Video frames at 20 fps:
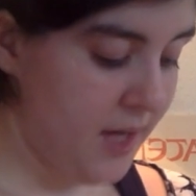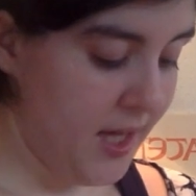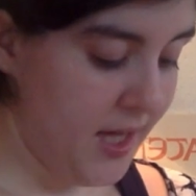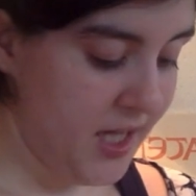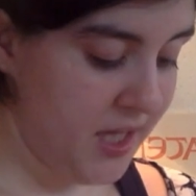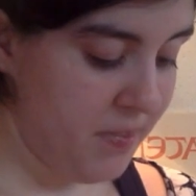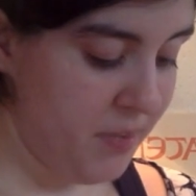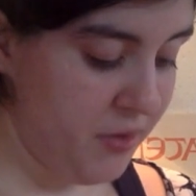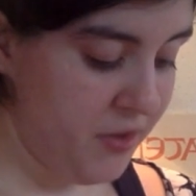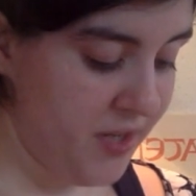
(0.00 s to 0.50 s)

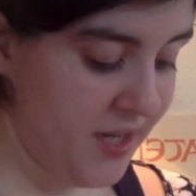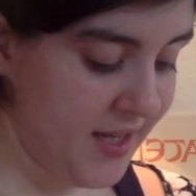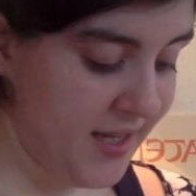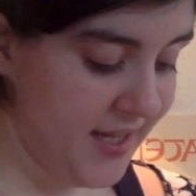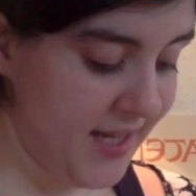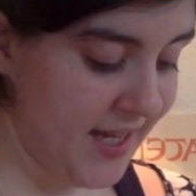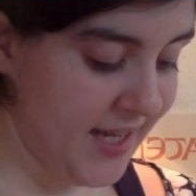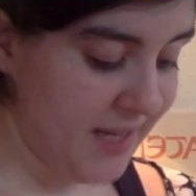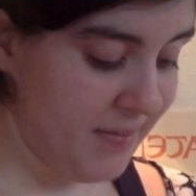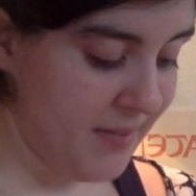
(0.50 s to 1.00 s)
This beauty has
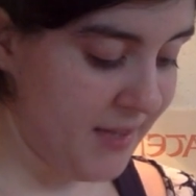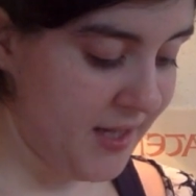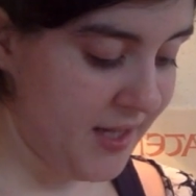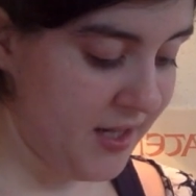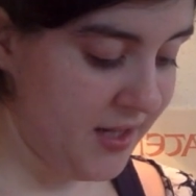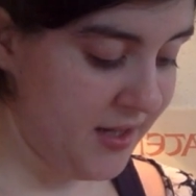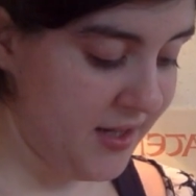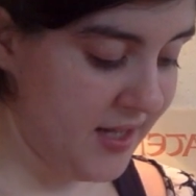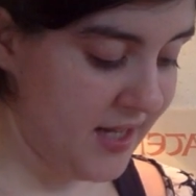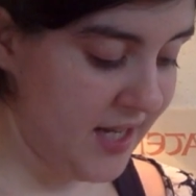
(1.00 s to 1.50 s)
guessed Miss
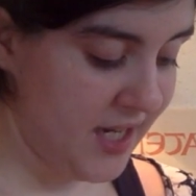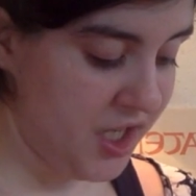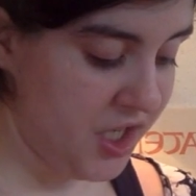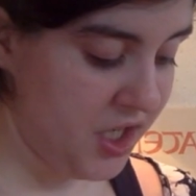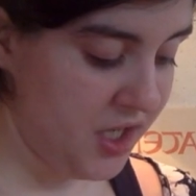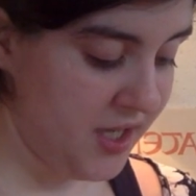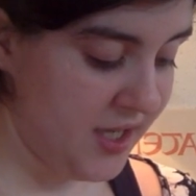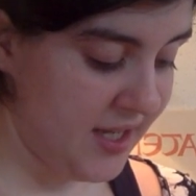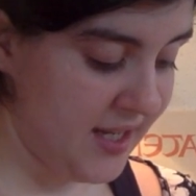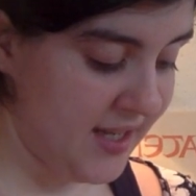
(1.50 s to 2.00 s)
Hunter's
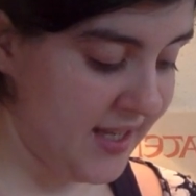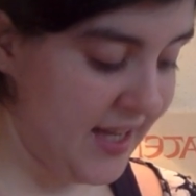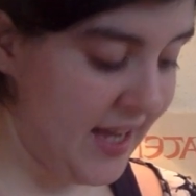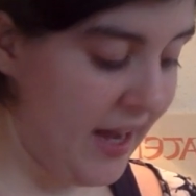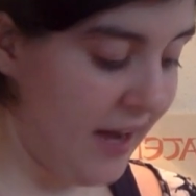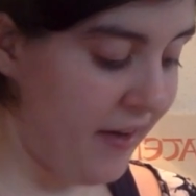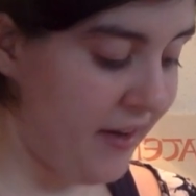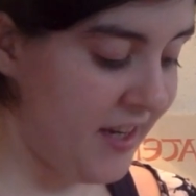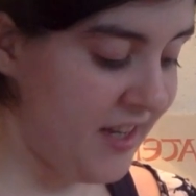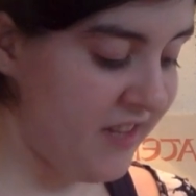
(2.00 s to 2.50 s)
intentions and has carried